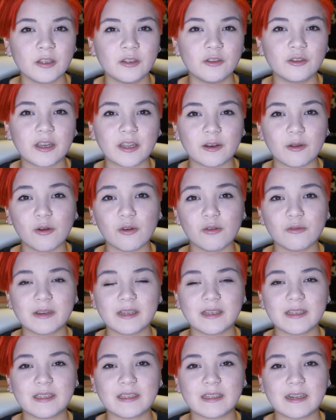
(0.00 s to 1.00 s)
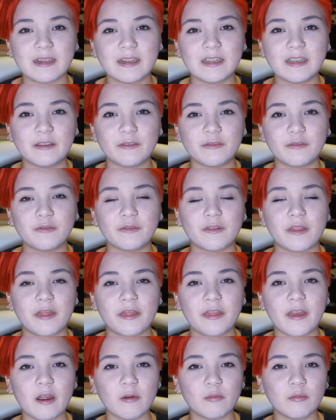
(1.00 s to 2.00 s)
You can always leave
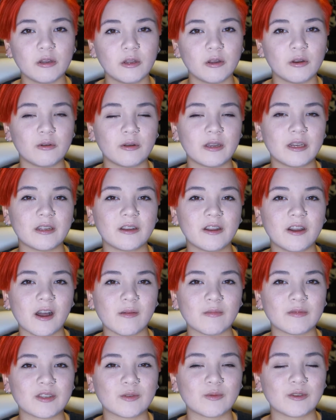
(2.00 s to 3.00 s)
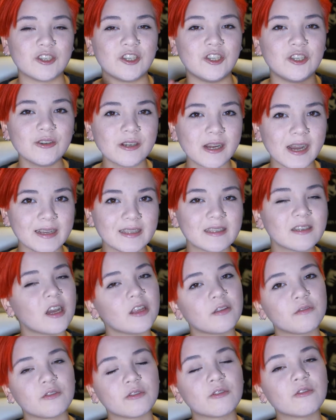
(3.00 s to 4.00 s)
down below in the comments what you guys
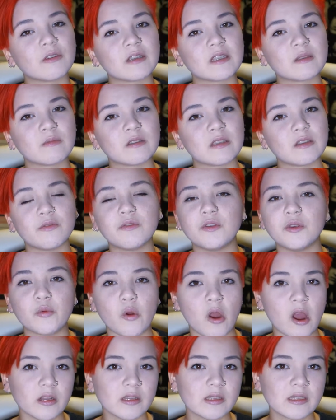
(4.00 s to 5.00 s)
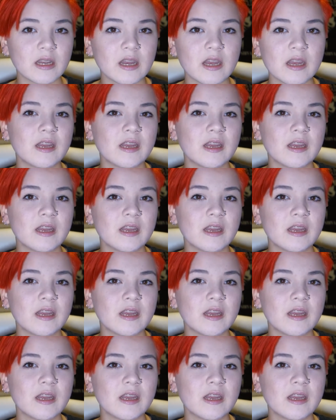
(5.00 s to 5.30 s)
got for Christmas if you want,